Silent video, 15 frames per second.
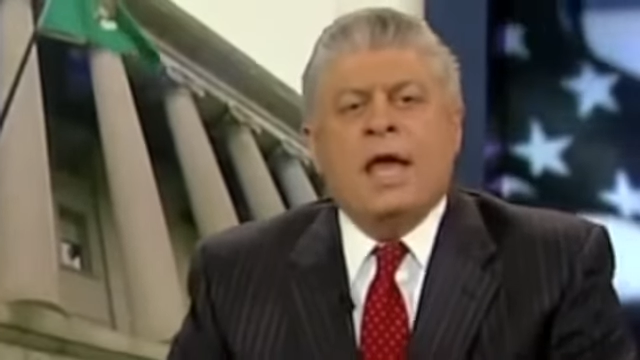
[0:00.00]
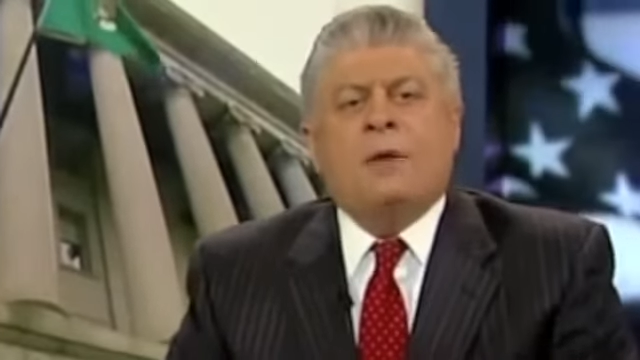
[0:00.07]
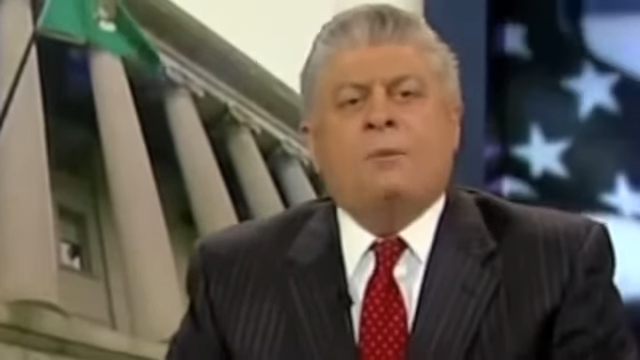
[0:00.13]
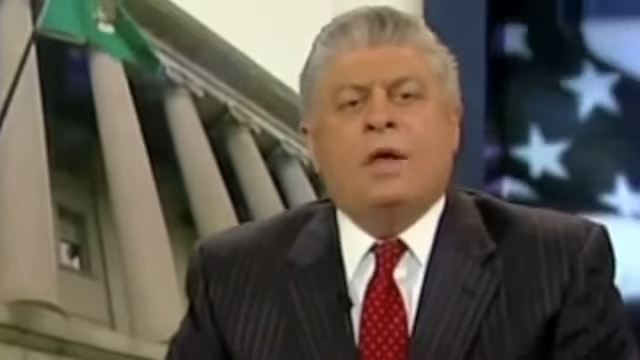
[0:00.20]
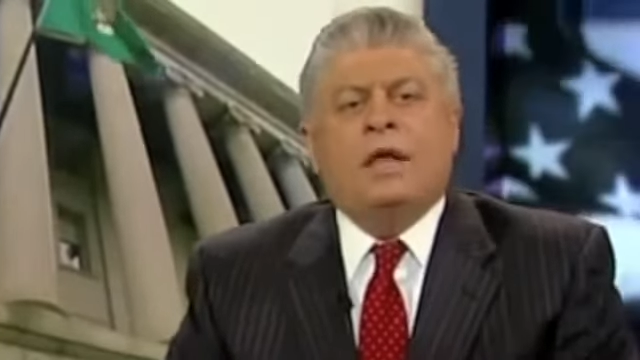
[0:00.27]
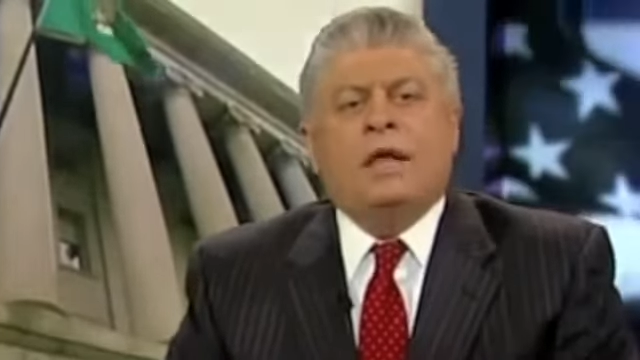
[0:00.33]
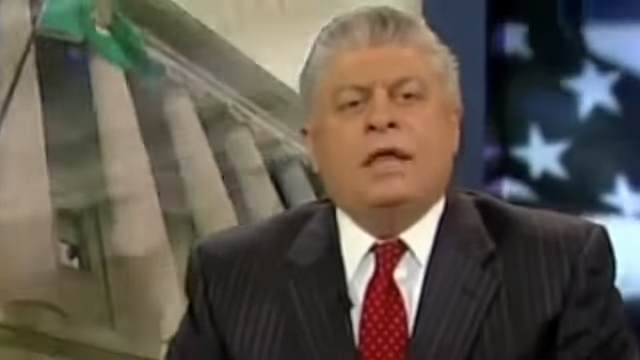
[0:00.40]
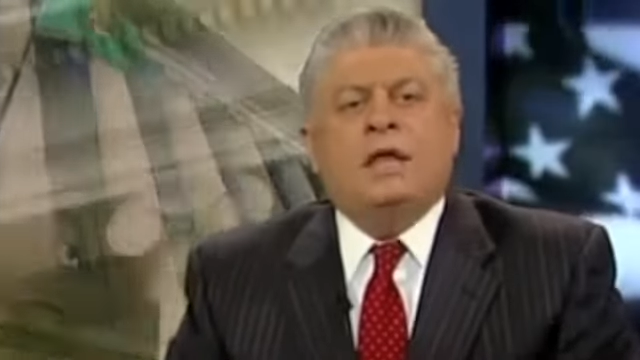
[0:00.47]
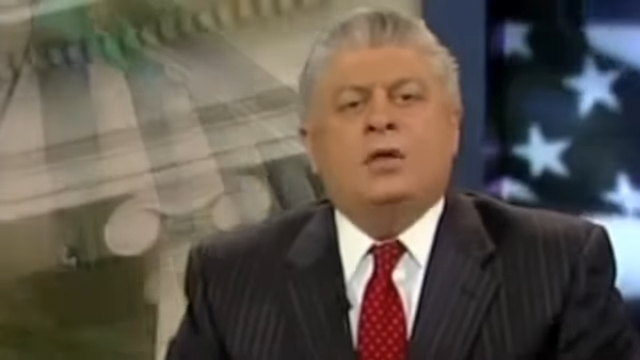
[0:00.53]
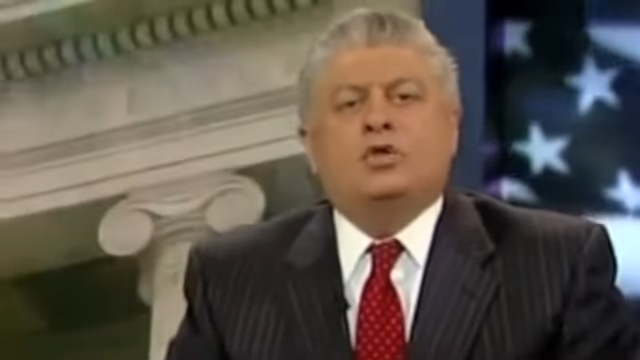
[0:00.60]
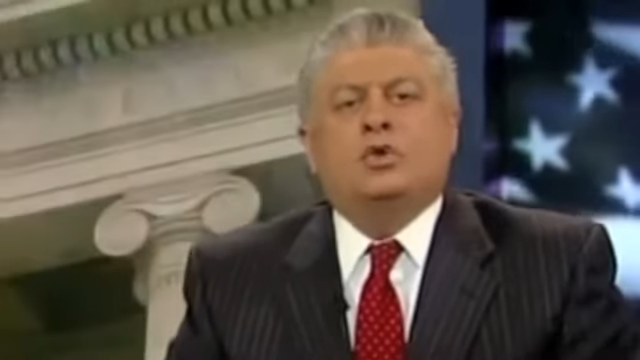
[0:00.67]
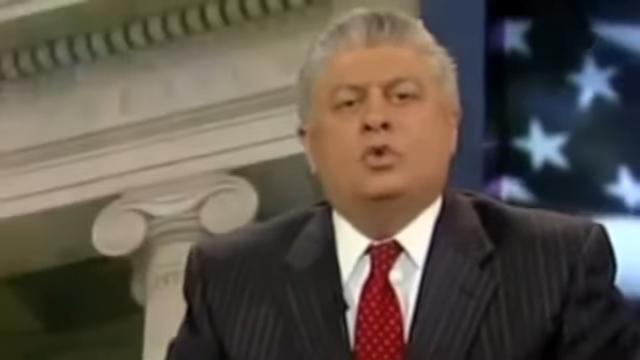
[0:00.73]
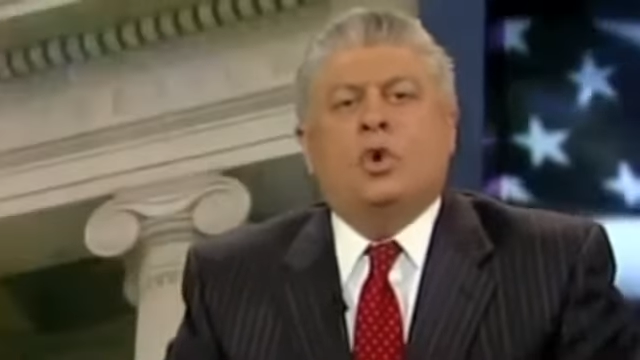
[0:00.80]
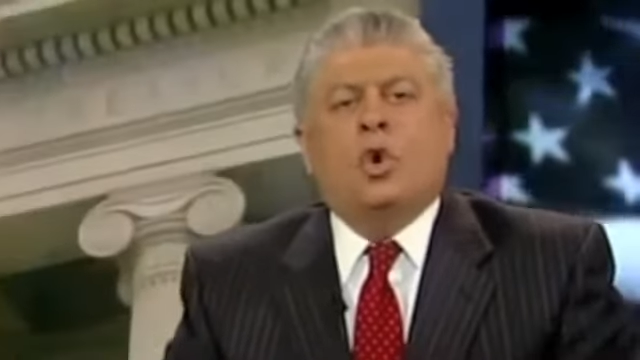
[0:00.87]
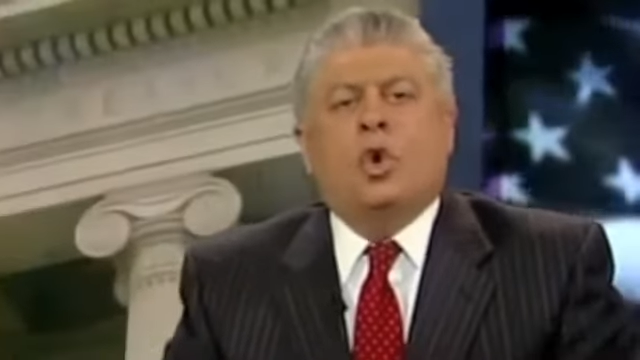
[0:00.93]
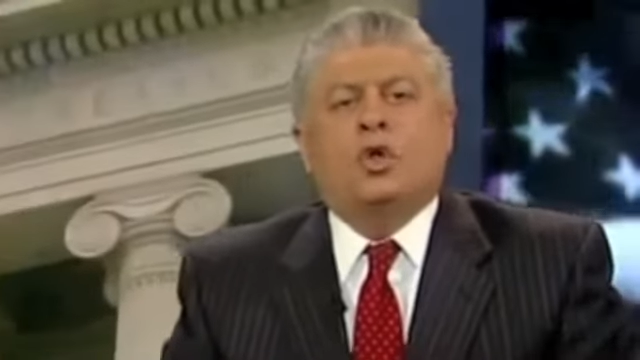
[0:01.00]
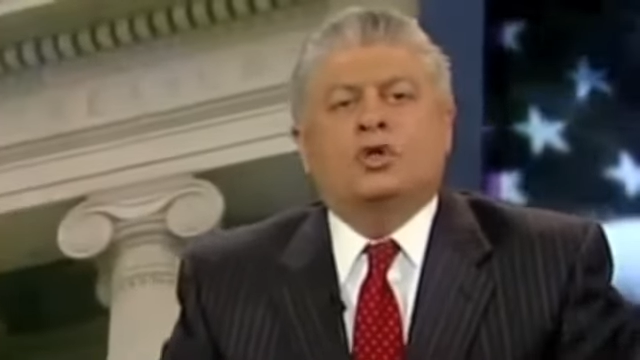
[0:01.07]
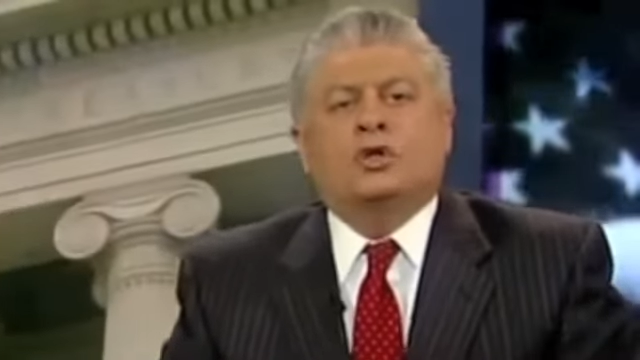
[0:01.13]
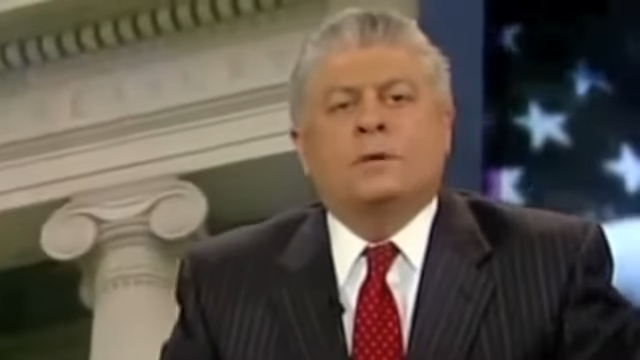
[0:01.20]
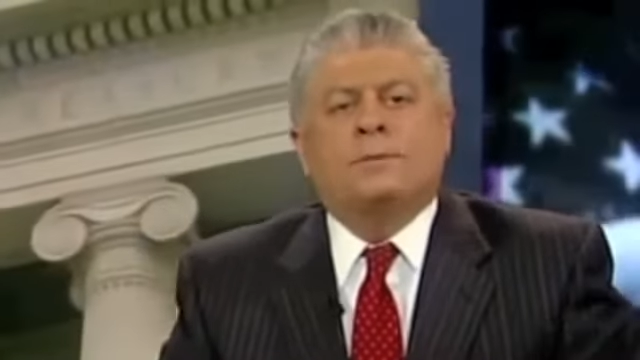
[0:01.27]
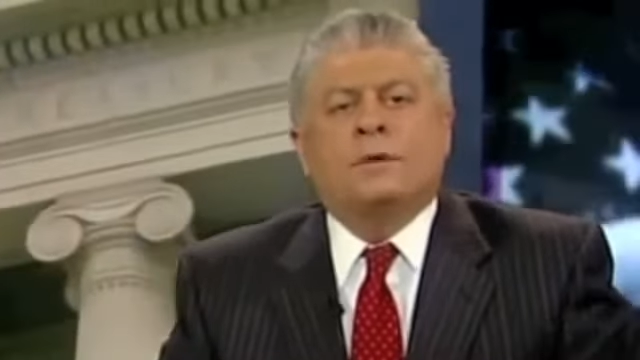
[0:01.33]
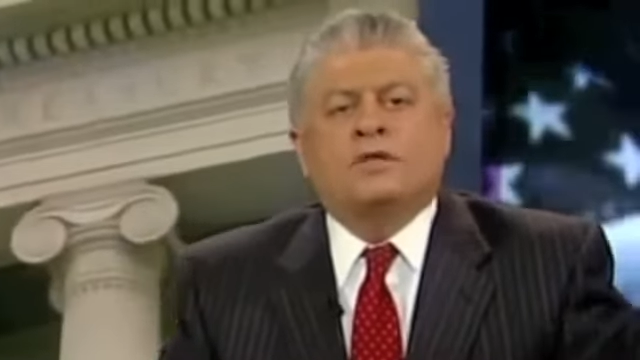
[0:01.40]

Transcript: and we need to alter